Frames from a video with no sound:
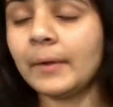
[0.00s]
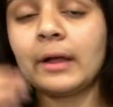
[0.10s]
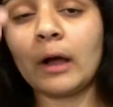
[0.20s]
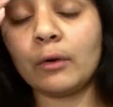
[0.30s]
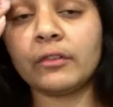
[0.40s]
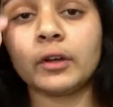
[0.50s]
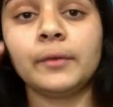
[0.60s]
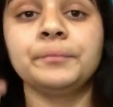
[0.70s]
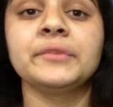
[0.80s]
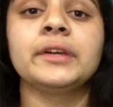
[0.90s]

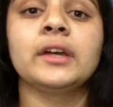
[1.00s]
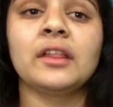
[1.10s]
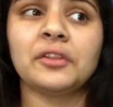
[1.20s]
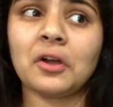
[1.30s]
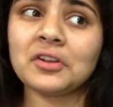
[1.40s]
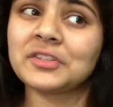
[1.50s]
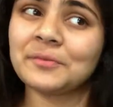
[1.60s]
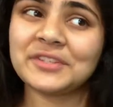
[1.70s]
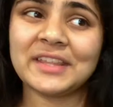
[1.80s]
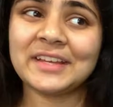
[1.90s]
However, there are
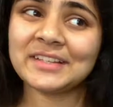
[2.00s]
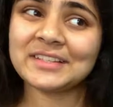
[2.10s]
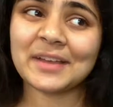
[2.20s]
some things